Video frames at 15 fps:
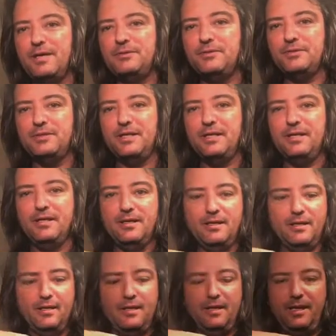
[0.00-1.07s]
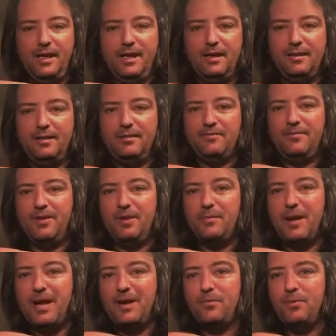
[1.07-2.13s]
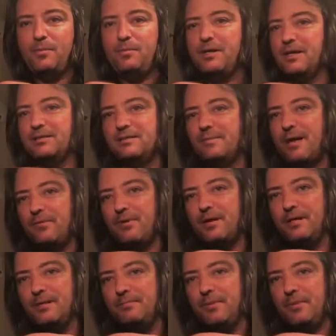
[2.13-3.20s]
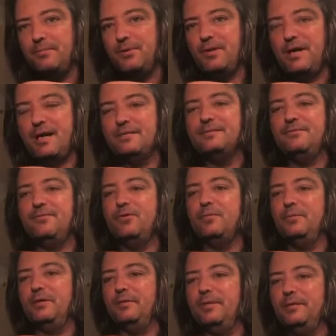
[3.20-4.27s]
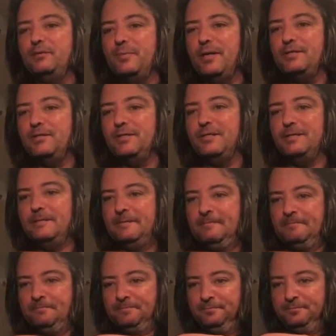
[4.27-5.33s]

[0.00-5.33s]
spacers in it, and the very back one, because I'm not running the bumper, has a 4 millimeter spacer.